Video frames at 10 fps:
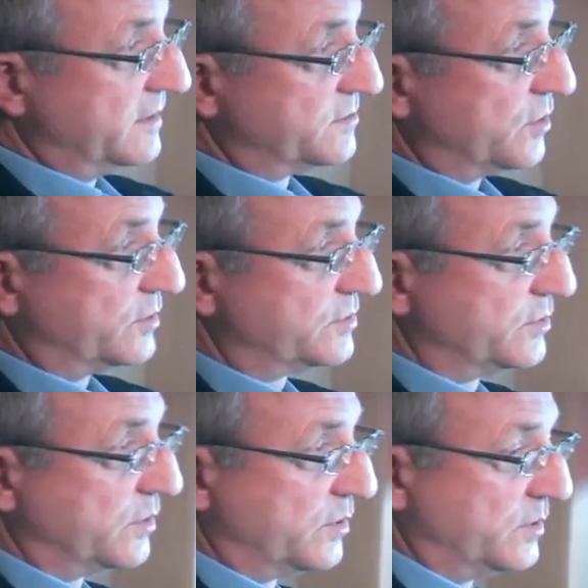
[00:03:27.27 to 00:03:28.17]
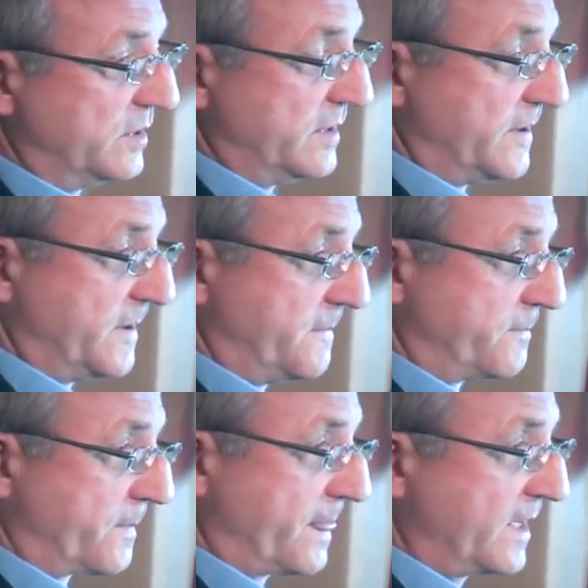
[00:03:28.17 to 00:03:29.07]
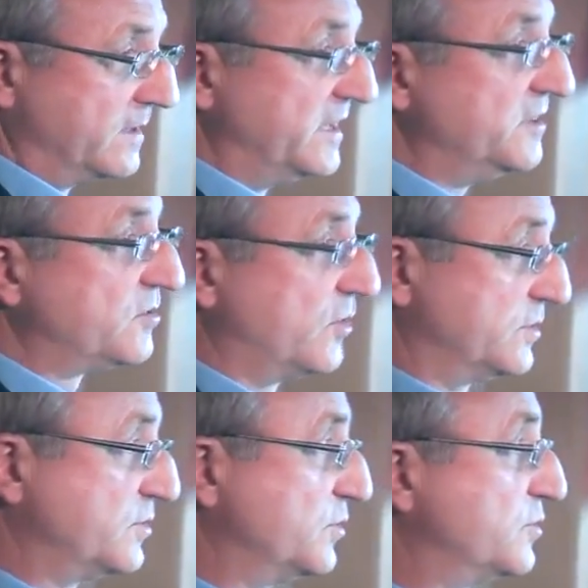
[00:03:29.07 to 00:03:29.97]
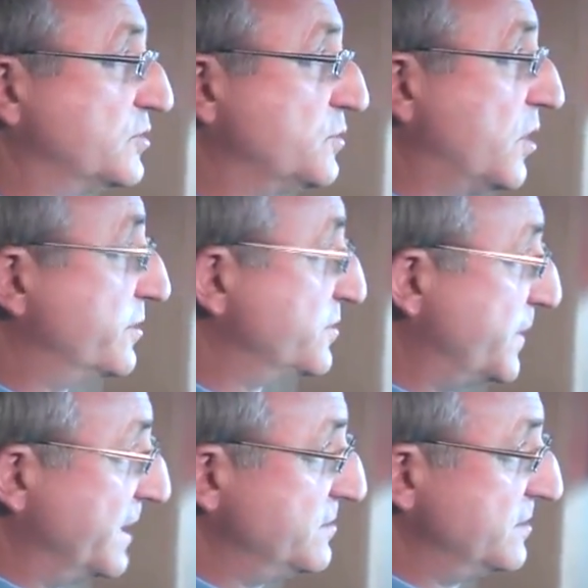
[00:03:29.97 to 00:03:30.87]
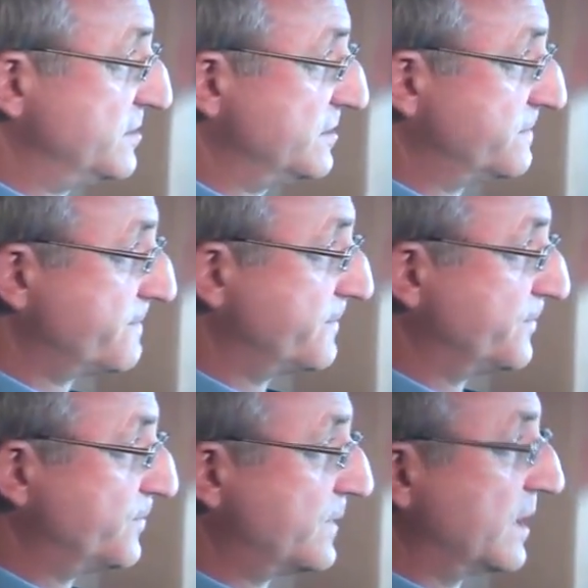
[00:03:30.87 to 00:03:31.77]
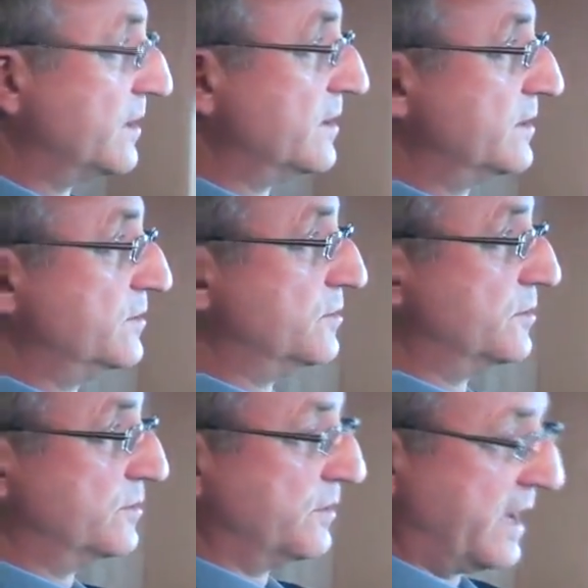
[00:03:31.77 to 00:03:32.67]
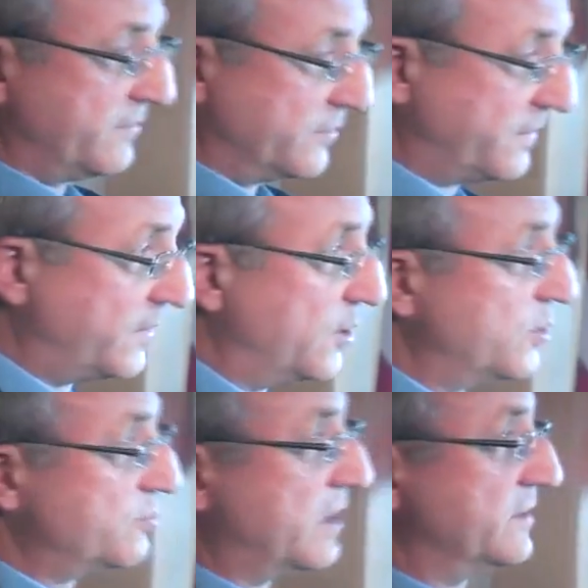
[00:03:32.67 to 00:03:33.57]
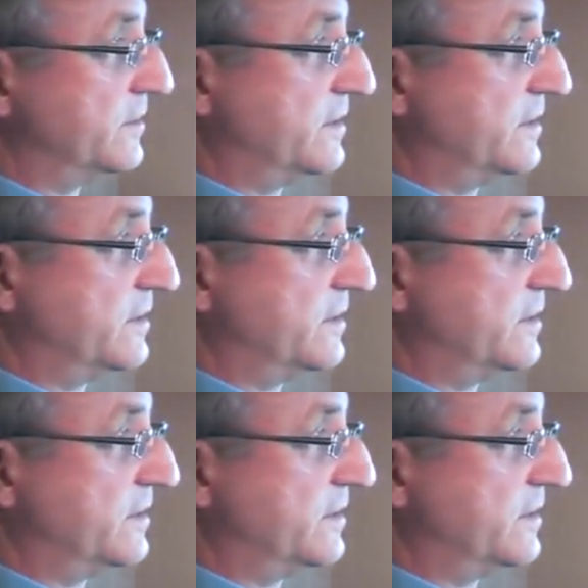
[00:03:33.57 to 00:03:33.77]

is also, leads also to smaller spaces. You have a flow rather